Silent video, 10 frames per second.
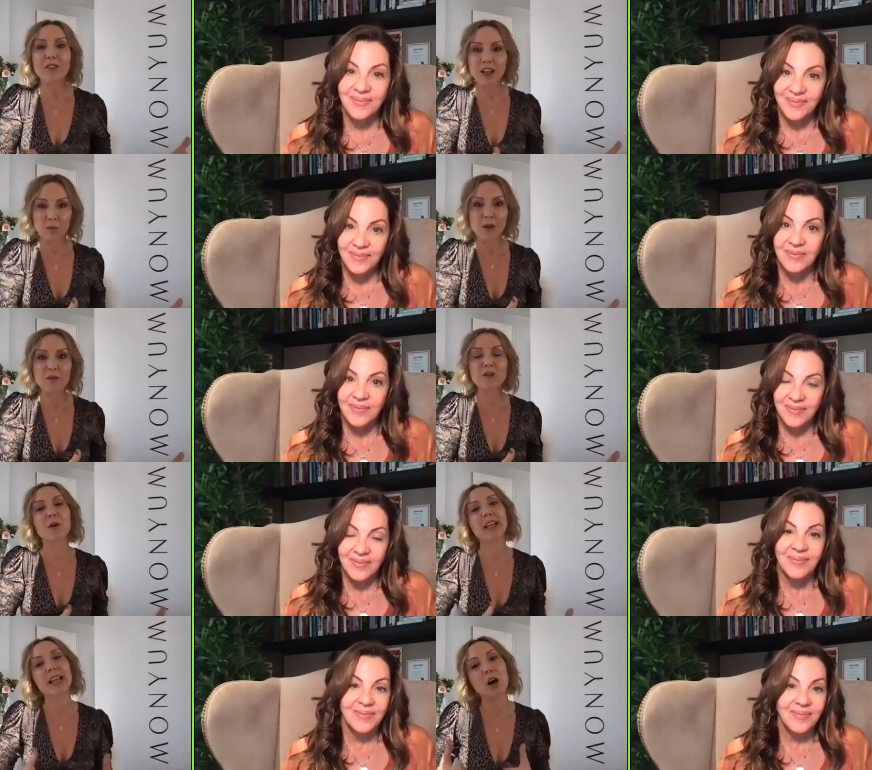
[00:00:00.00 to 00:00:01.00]
Speaker 1: i went through so i
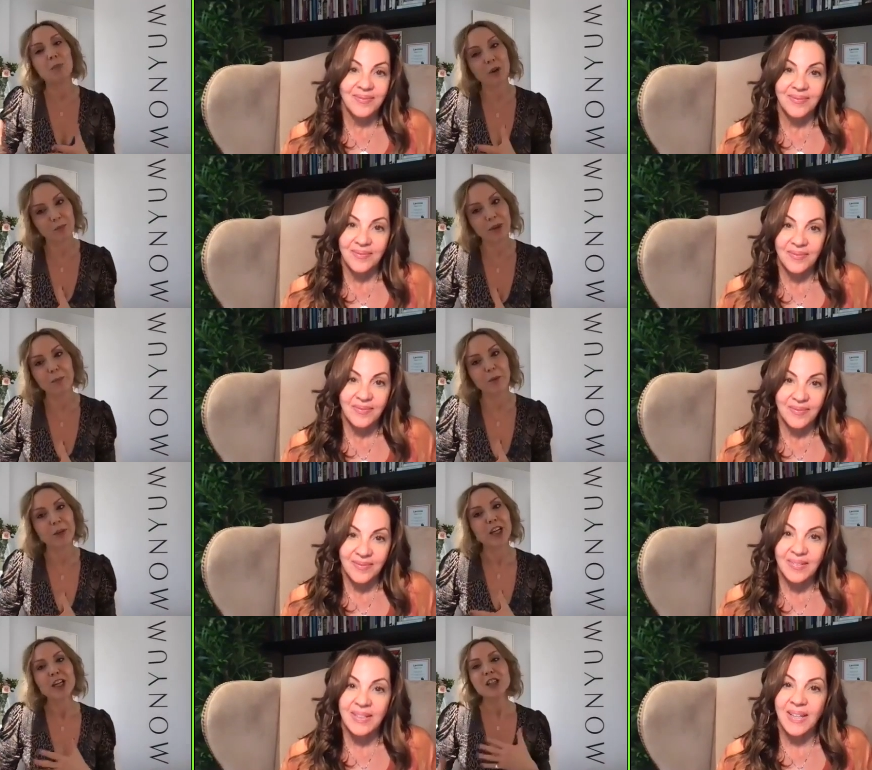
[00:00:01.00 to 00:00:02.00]
can help other people
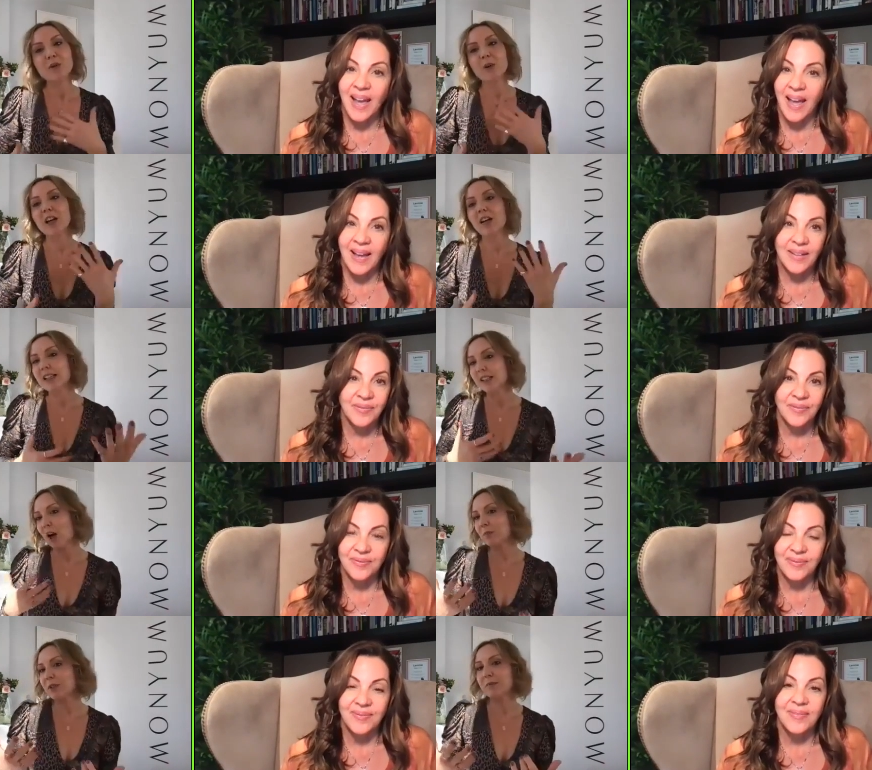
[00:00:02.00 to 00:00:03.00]
so when right. clients come
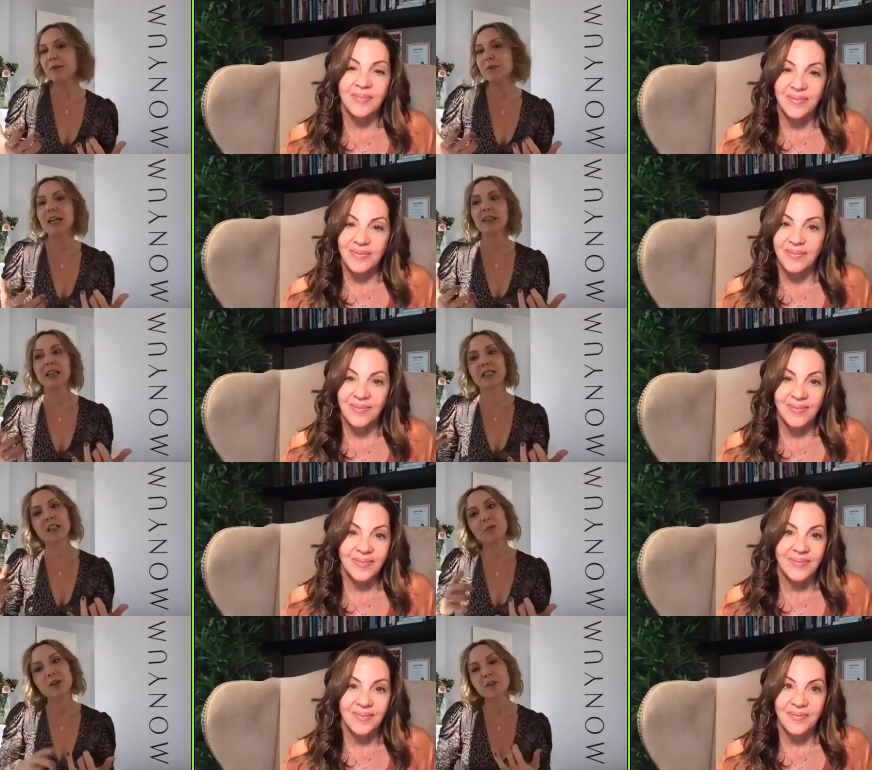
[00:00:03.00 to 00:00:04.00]
to me and they're dealing
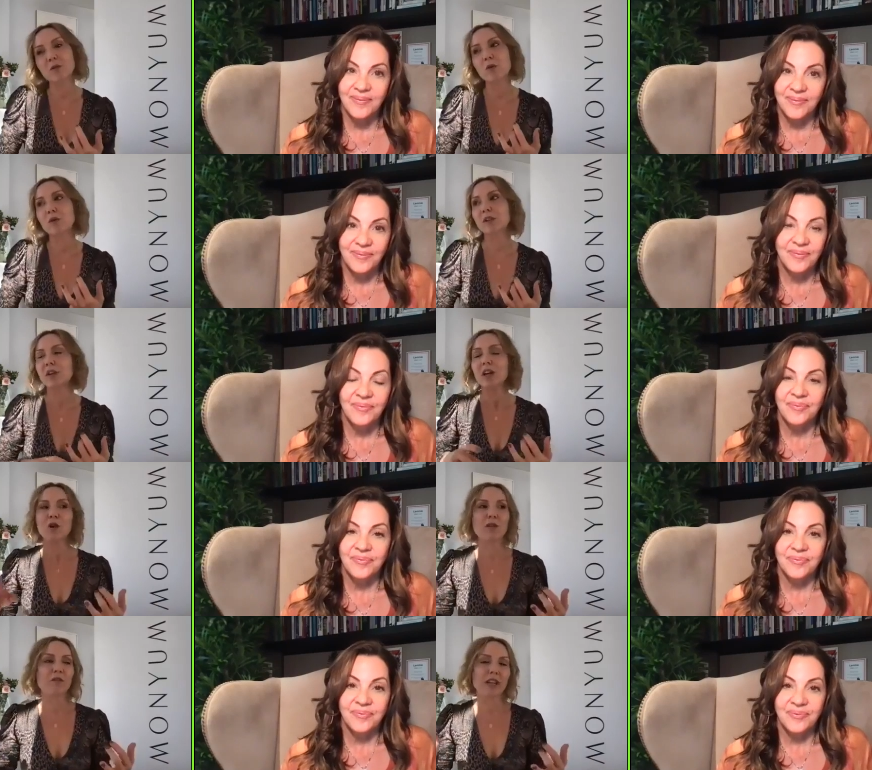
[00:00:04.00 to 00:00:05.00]
with divorce or
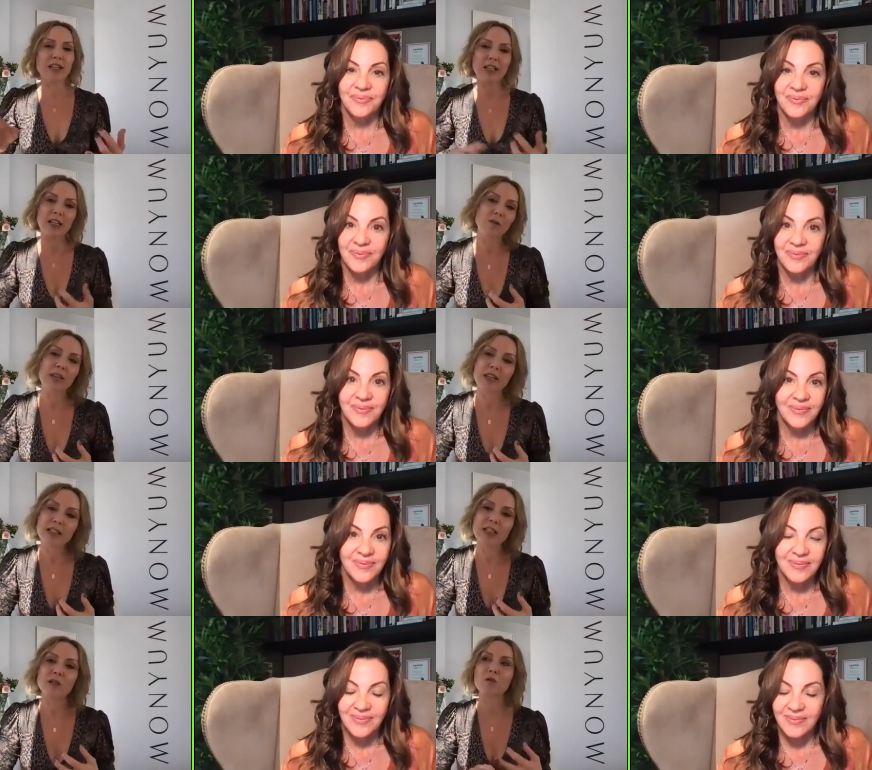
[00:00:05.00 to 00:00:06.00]
if they're dealing with eating
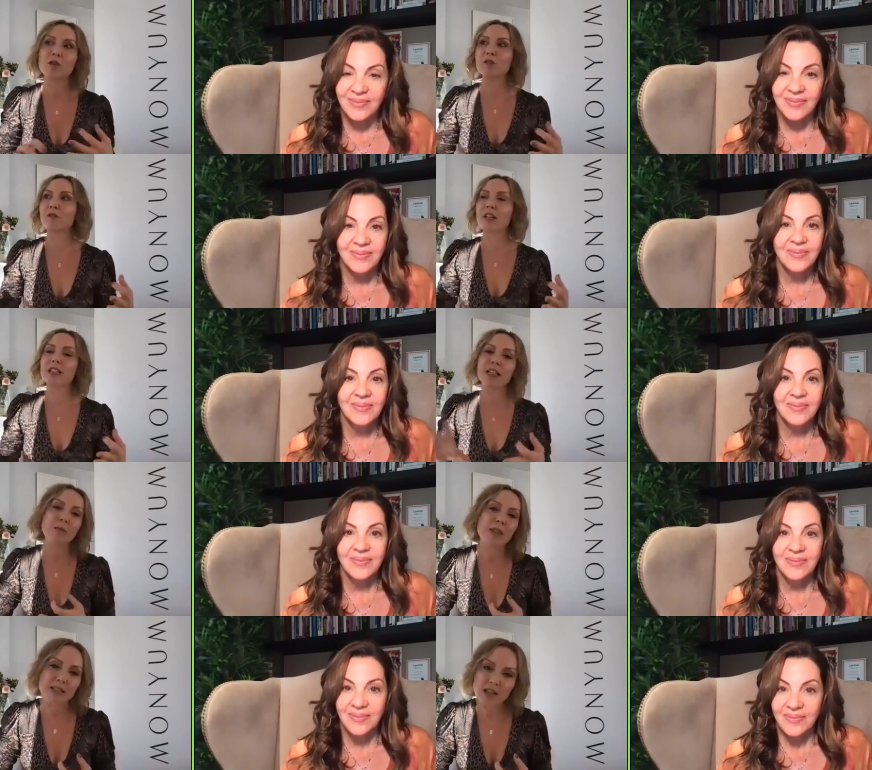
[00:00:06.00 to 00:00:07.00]
disorders or if they're dealing with
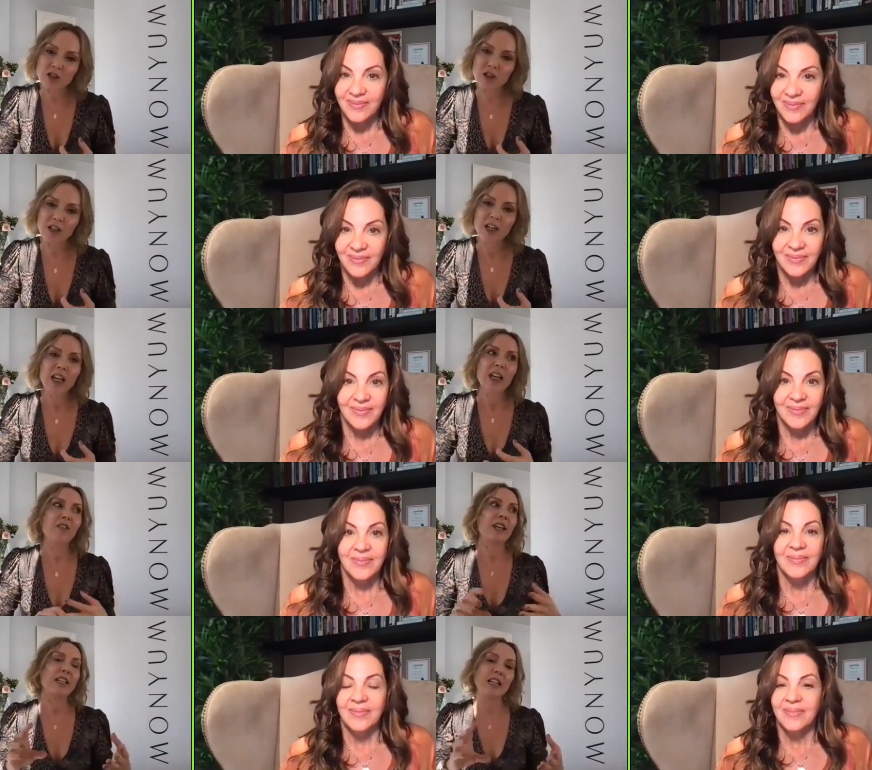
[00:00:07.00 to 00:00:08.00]
addiction if they're
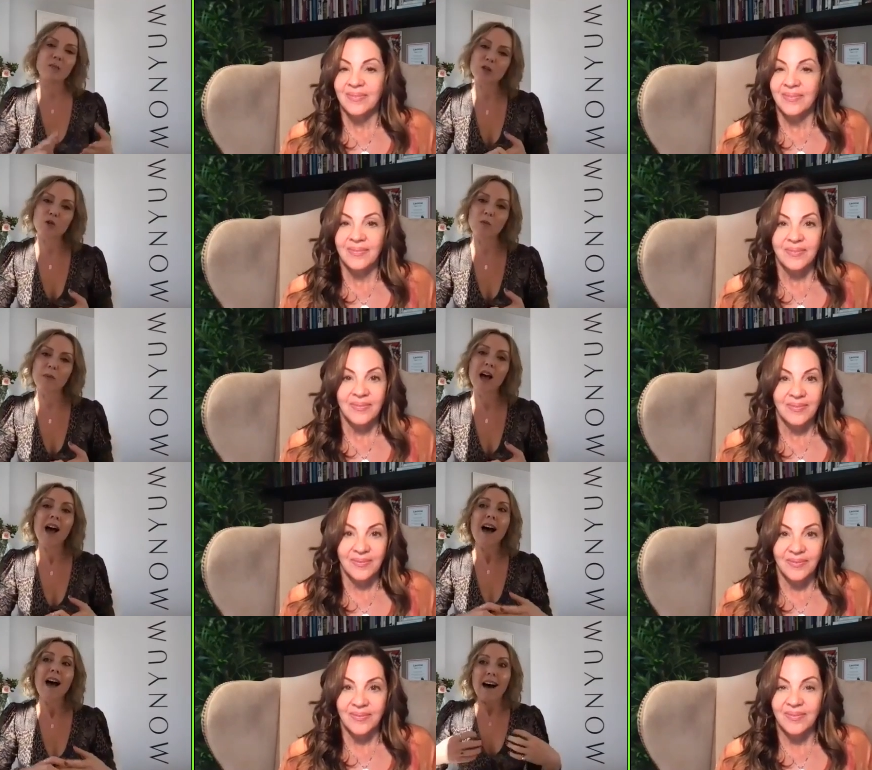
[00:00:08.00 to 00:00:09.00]
dealing with trauma
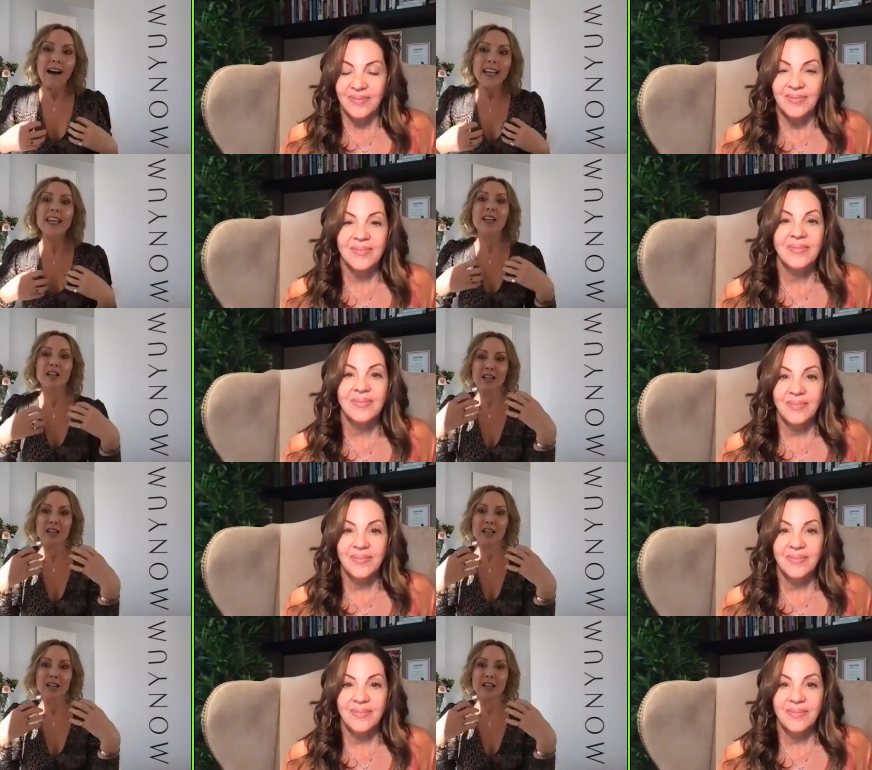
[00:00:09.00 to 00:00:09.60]
I can